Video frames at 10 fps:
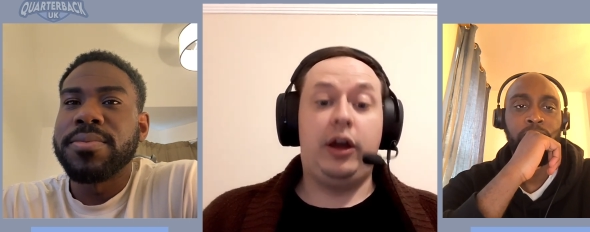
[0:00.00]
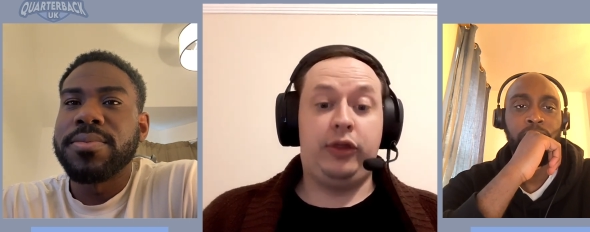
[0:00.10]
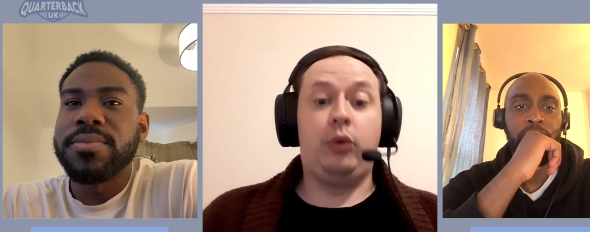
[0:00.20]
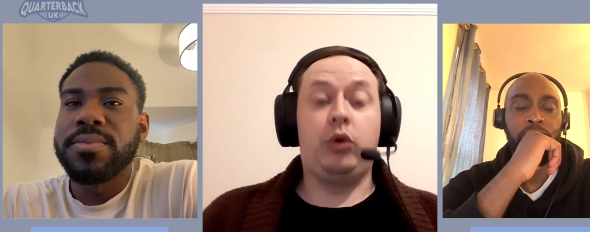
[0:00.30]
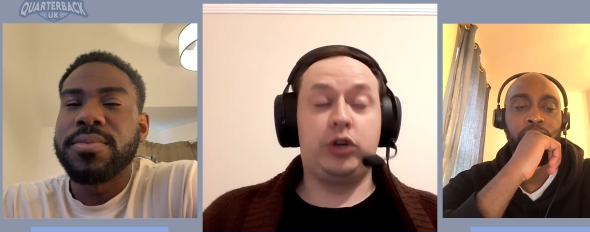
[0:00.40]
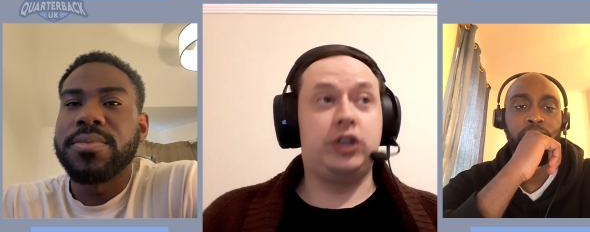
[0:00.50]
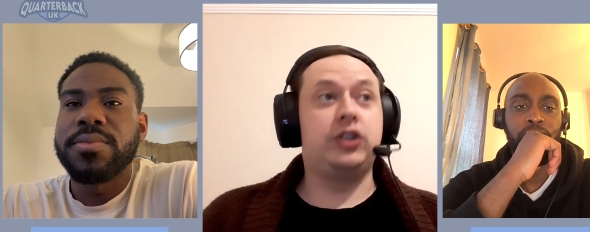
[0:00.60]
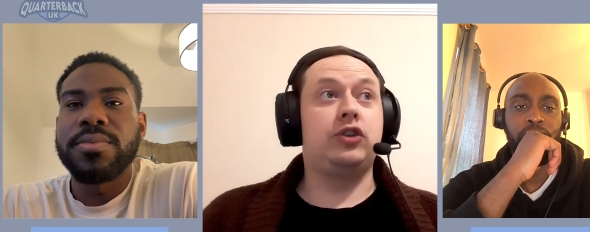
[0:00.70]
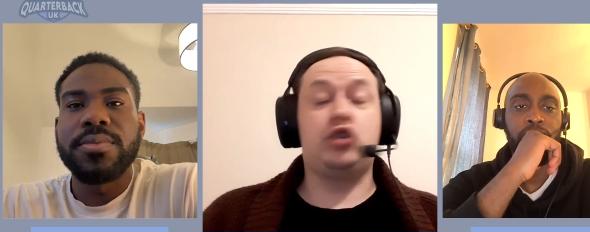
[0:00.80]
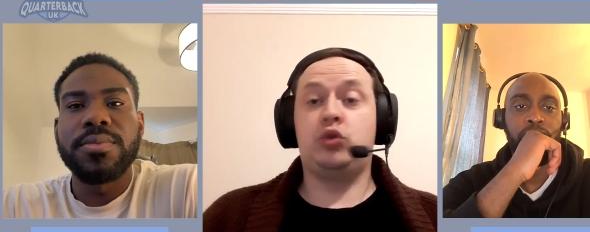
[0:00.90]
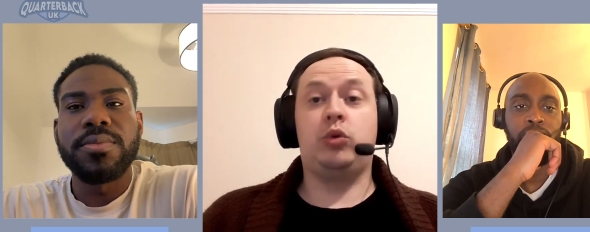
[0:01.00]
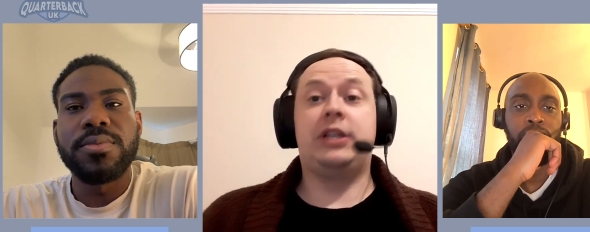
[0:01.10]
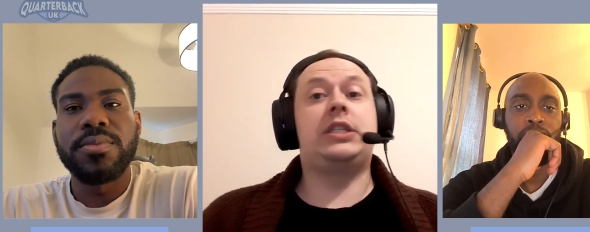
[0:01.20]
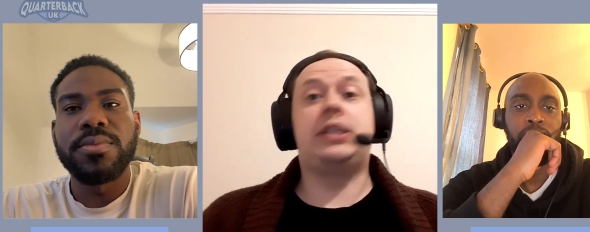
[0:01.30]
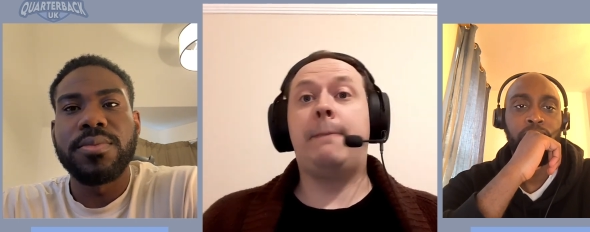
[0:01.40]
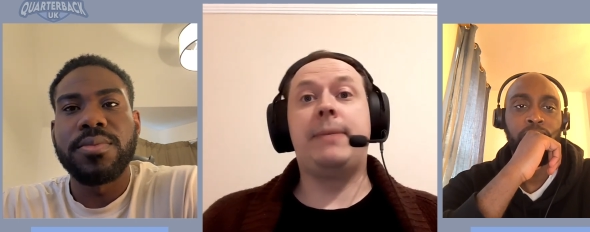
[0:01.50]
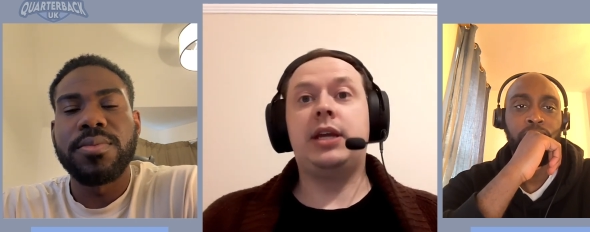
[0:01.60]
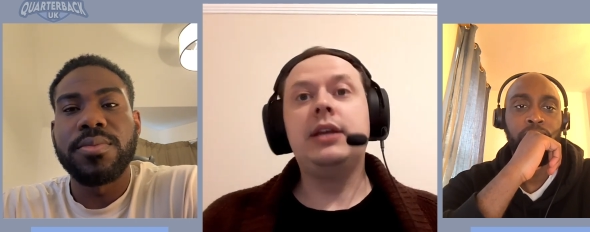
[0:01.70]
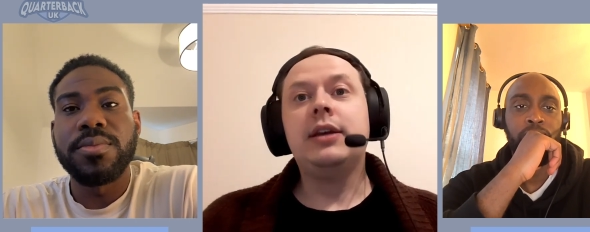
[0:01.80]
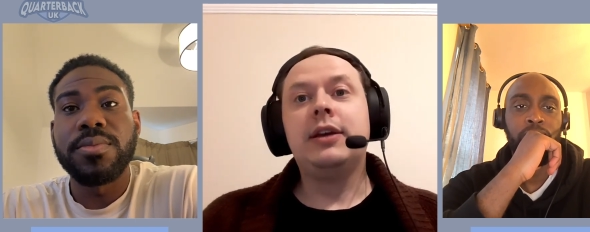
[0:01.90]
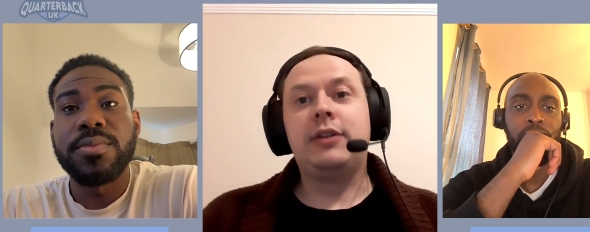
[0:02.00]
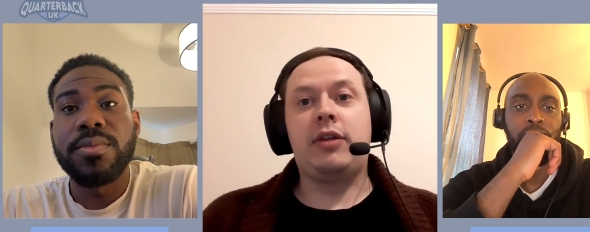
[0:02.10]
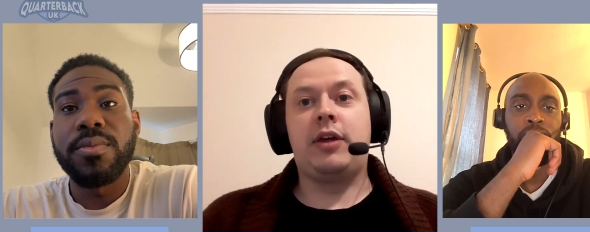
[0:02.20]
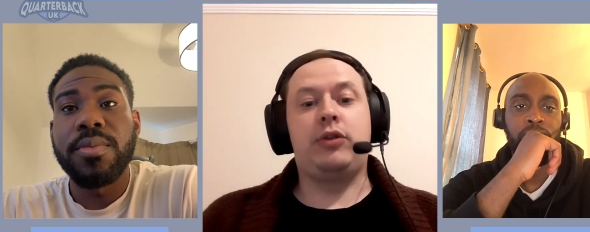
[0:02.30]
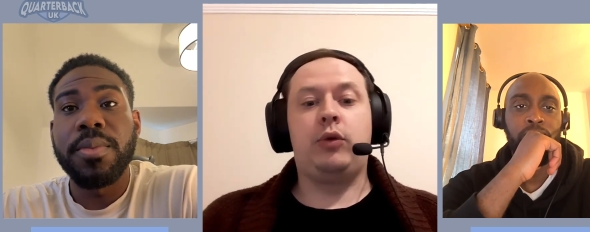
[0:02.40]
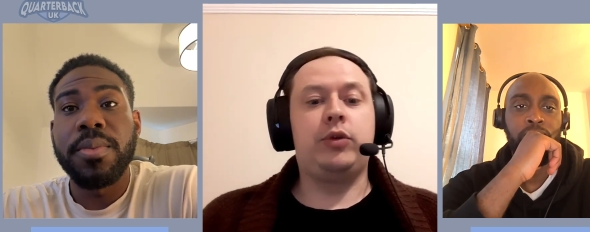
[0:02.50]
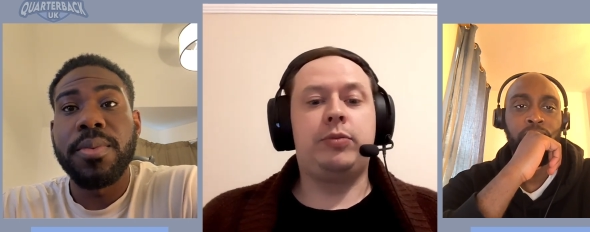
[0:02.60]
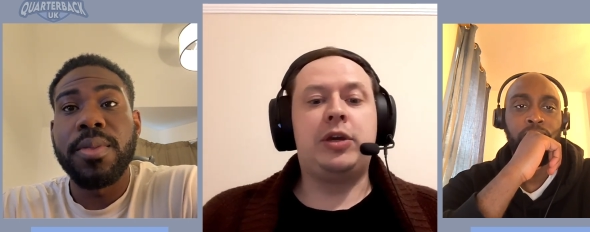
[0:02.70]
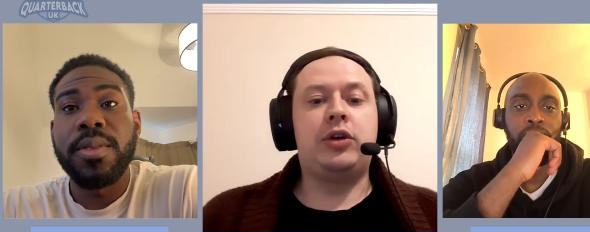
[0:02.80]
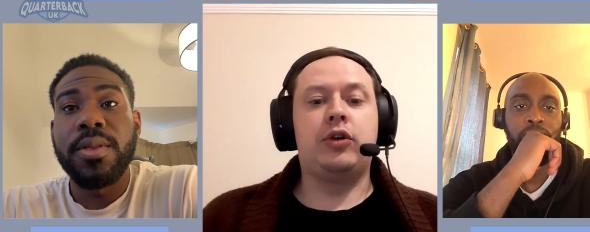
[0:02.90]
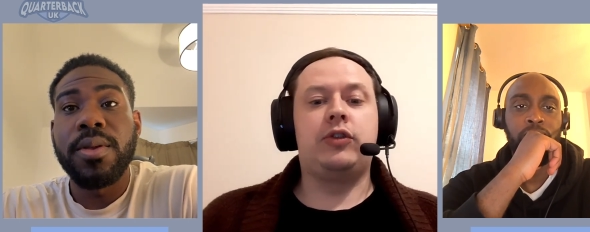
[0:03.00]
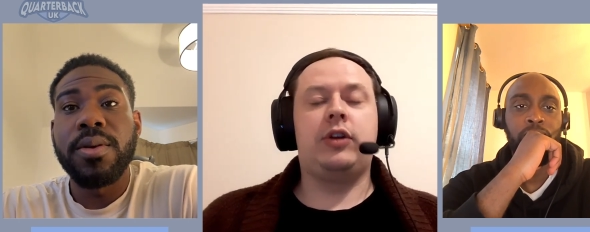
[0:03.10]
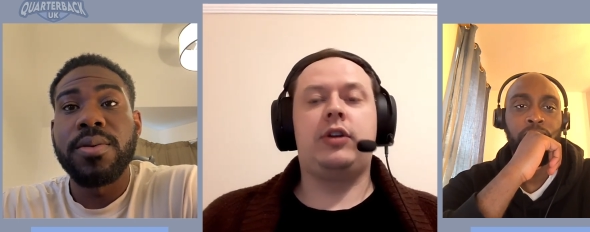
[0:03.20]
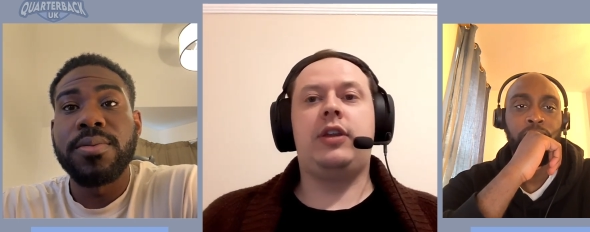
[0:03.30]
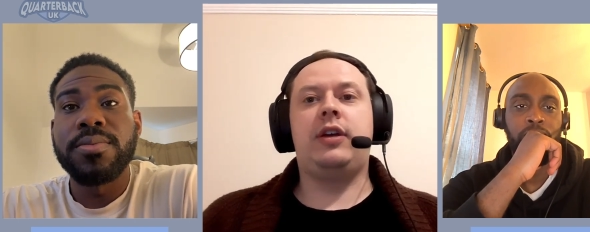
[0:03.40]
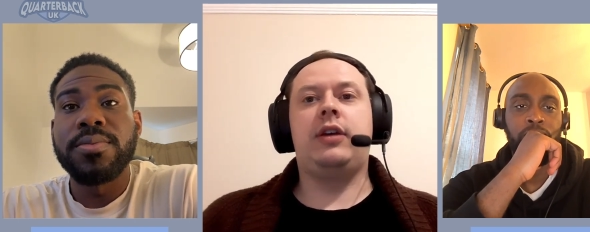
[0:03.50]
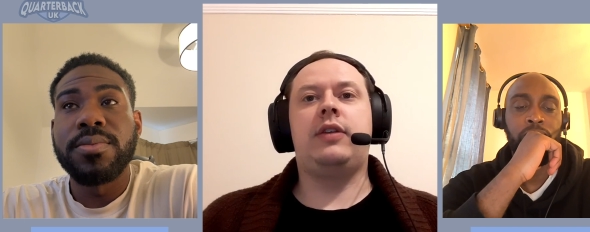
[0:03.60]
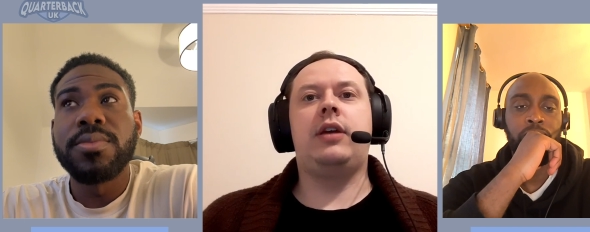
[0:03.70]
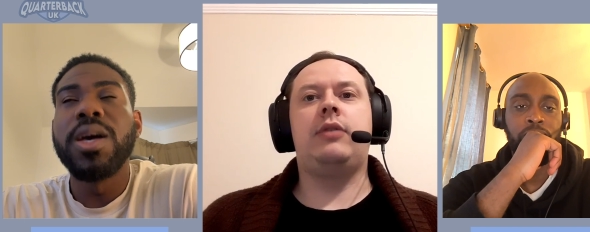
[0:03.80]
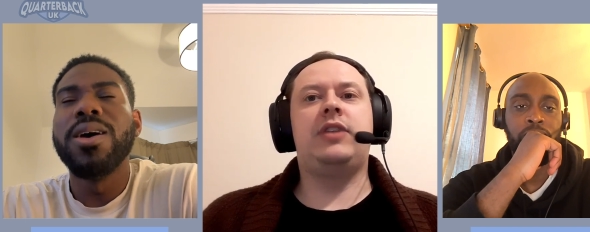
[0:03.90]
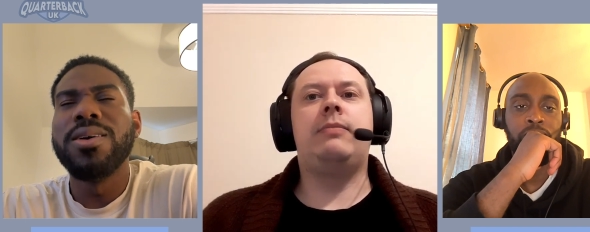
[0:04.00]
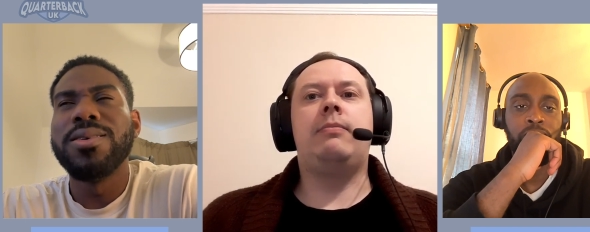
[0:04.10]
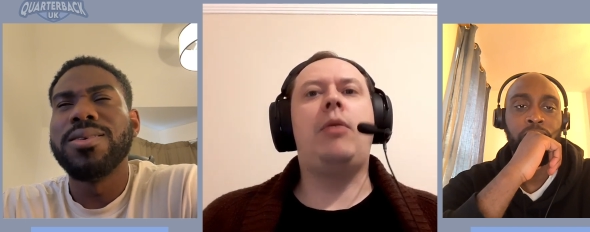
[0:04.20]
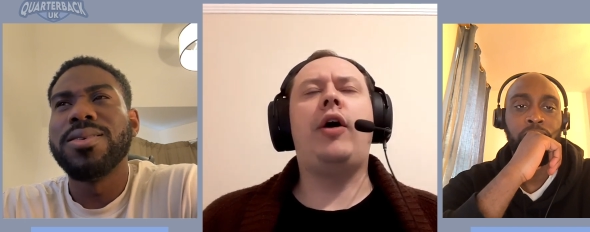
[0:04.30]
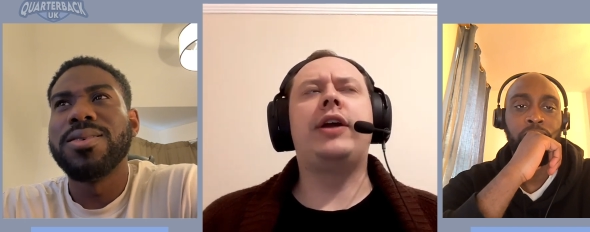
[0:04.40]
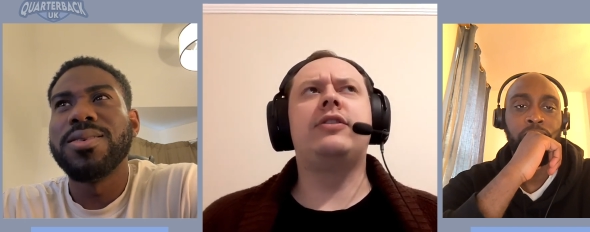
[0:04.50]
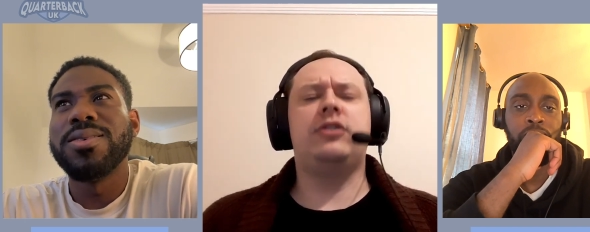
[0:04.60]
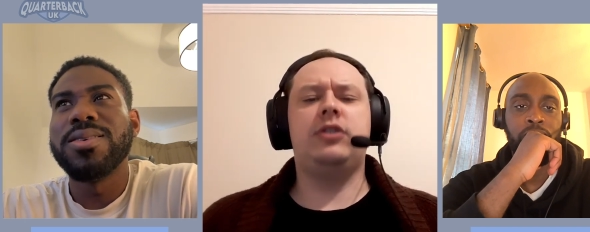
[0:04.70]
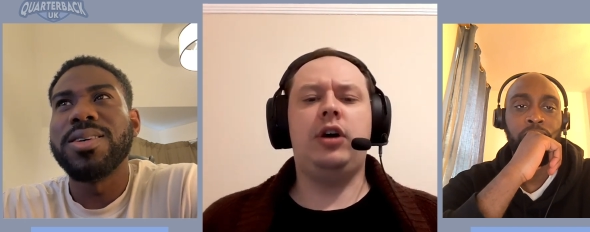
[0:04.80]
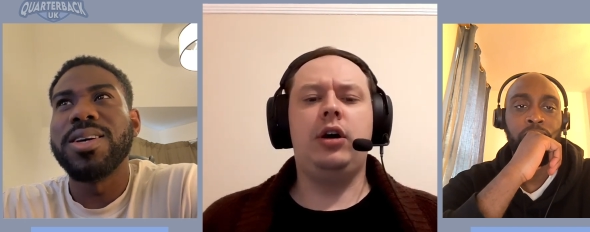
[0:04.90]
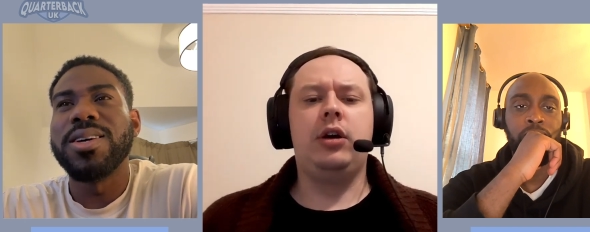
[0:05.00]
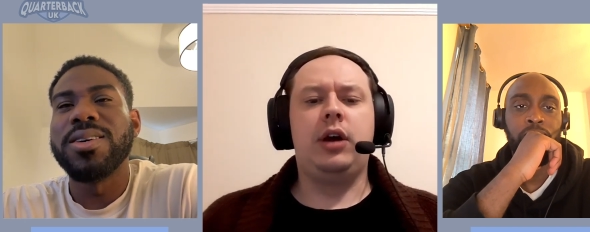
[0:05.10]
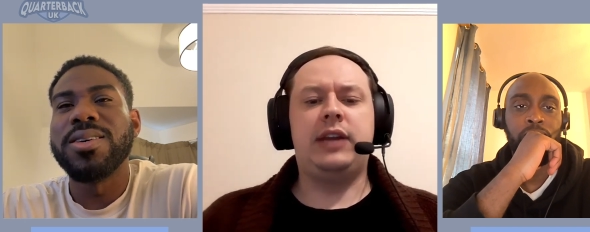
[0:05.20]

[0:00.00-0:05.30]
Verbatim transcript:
Speaker 1: I thought Washington just wanted somebody that they thought would be good, and I think they didn't mind that. Yeah.